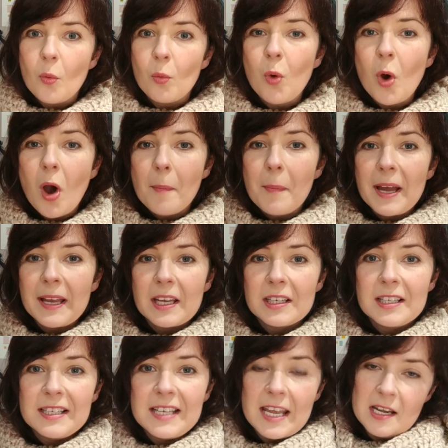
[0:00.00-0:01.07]
What am I
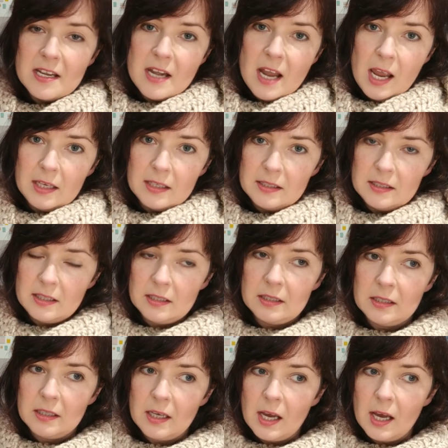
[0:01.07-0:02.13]
going to knit next?
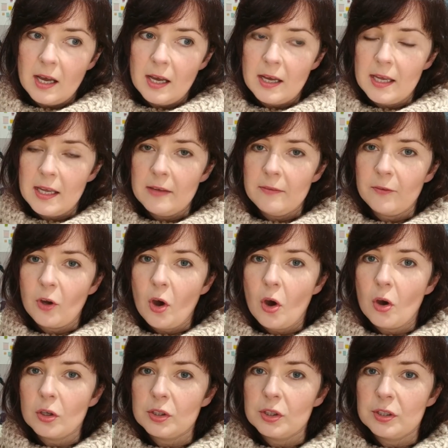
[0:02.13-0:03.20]
I've
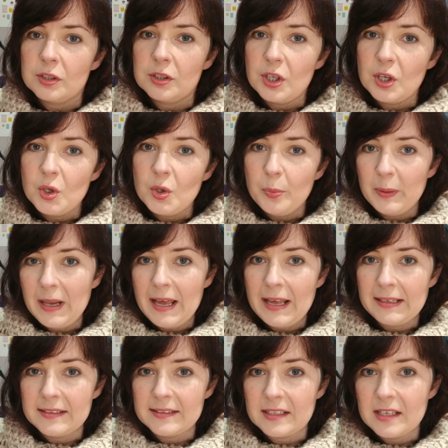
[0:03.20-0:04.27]
got two
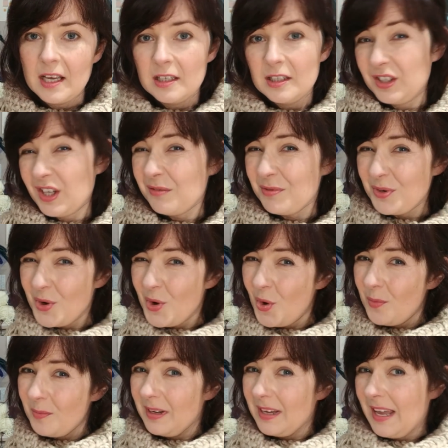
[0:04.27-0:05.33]
plans. Don't
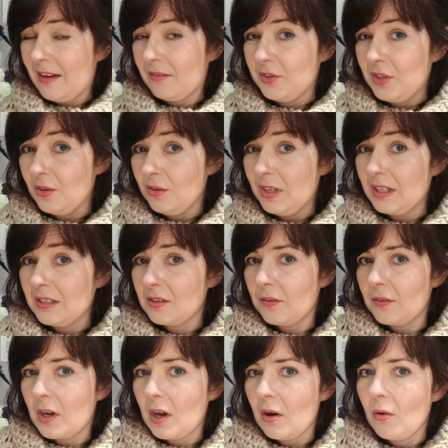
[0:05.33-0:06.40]
normally have two things
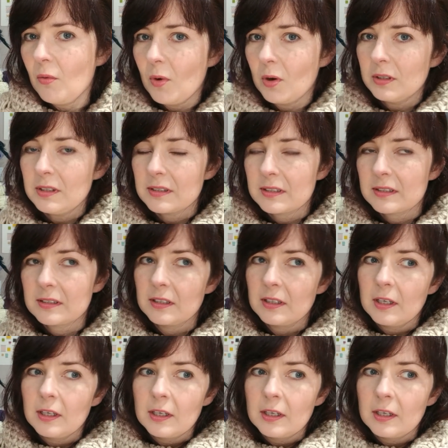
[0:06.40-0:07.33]
on the go at once,